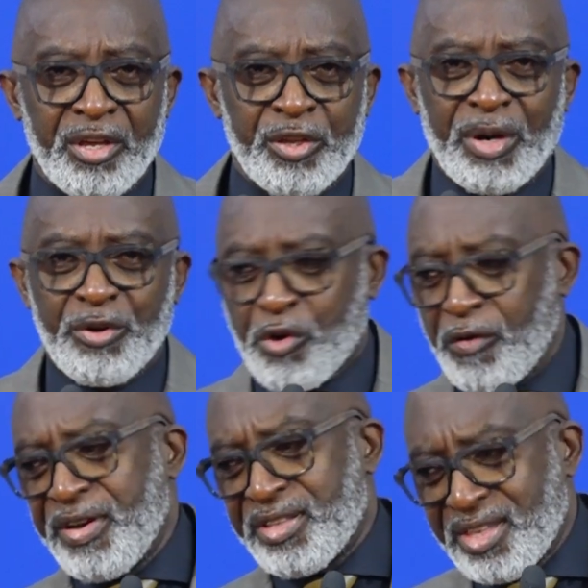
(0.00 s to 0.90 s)
you want to
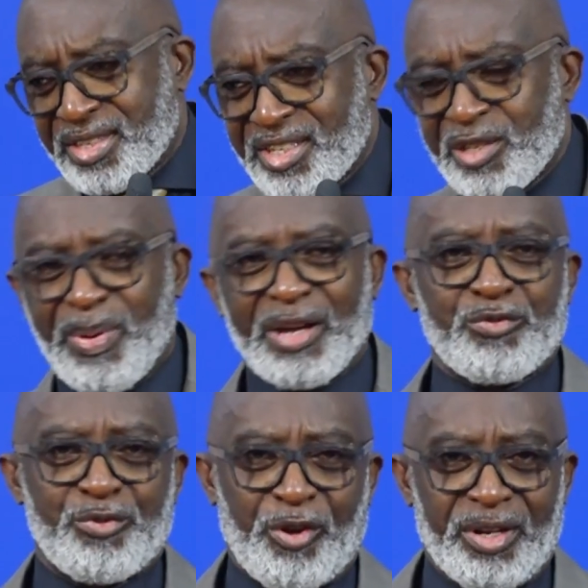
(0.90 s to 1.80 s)
convert the cities back
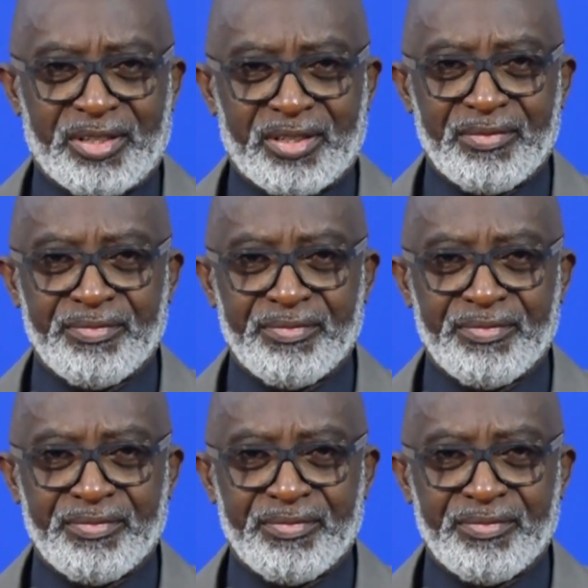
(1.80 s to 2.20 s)
to dollars.